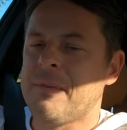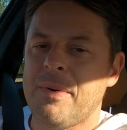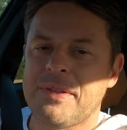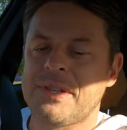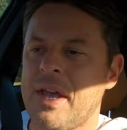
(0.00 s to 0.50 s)

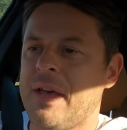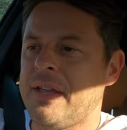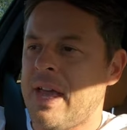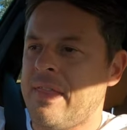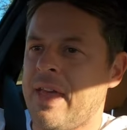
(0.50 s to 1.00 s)
But uh,
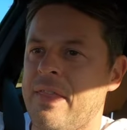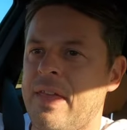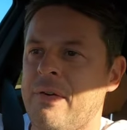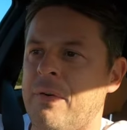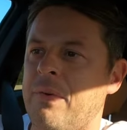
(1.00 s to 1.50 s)
yeah, they,
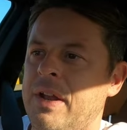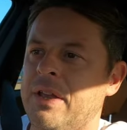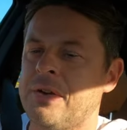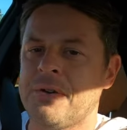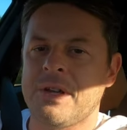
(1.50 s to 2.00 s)
they were really
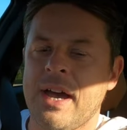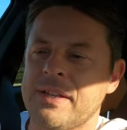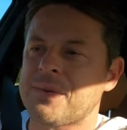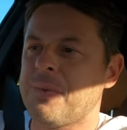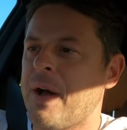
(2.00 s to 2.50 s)
good
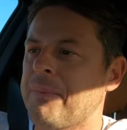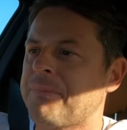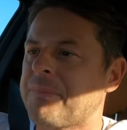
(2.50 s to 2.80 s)
as well.